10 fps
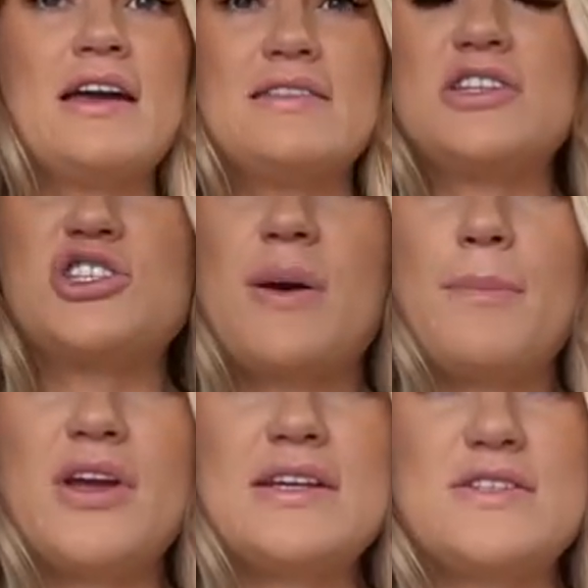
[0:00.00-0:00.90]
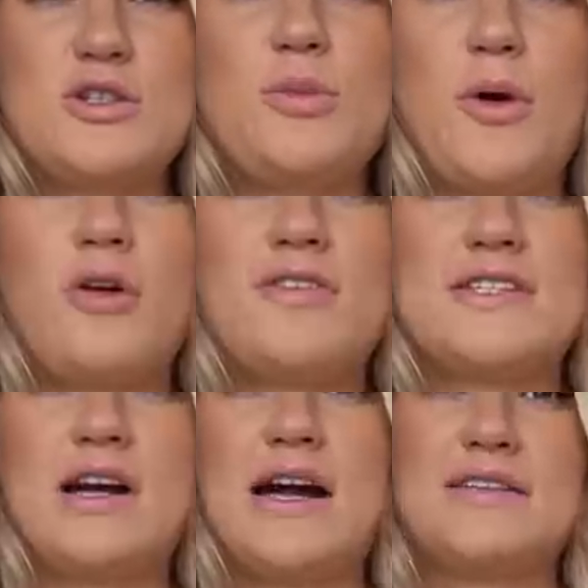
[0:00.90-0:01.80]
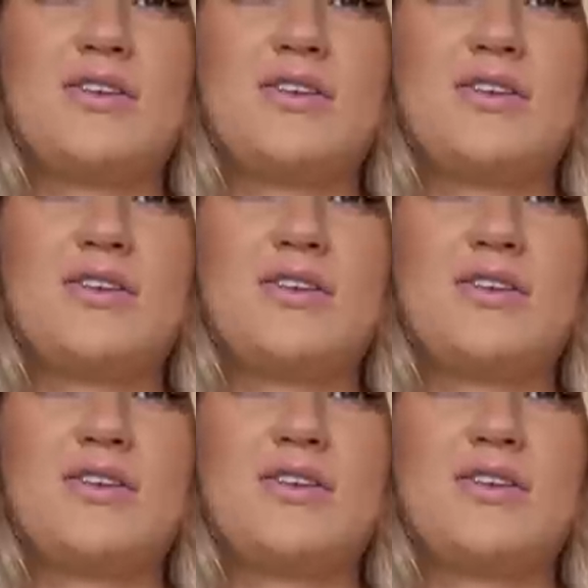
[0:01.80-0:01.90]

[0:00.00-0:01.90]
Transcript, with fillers: This jumper is super oversized,